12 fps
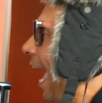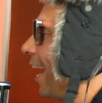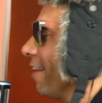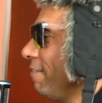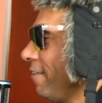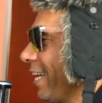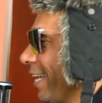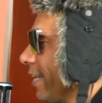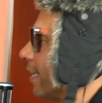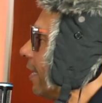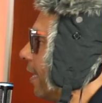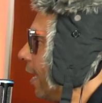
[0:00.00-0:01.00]
What I gospel? can
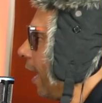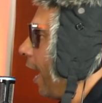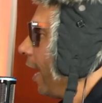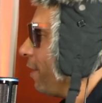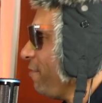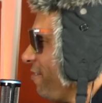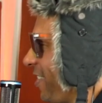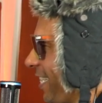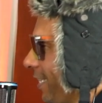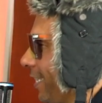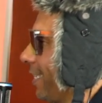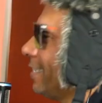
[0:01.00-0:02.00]
read. I can
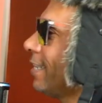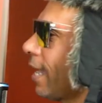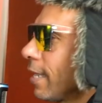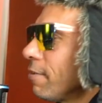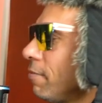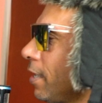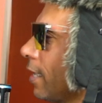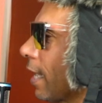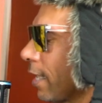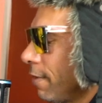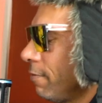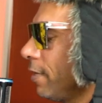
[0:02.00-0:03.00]
read it. I she can read. It.
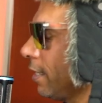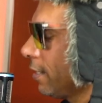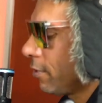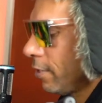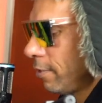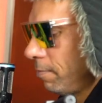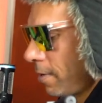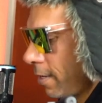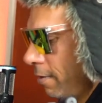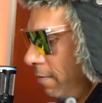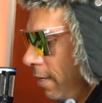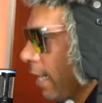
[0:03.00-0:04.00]
I can read it. Trust me, I
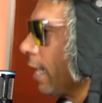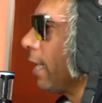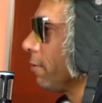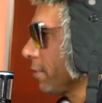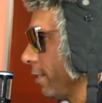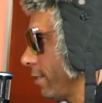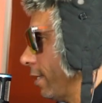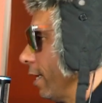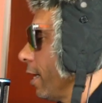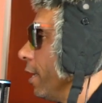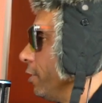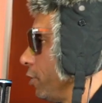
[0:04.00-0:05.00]
can read it. And I was gonna Why say
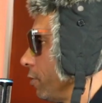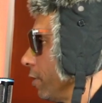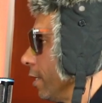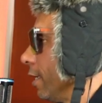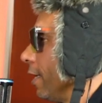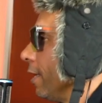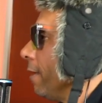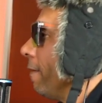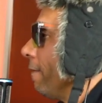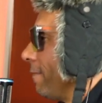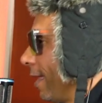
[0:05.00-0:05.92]
did country. you sound like country?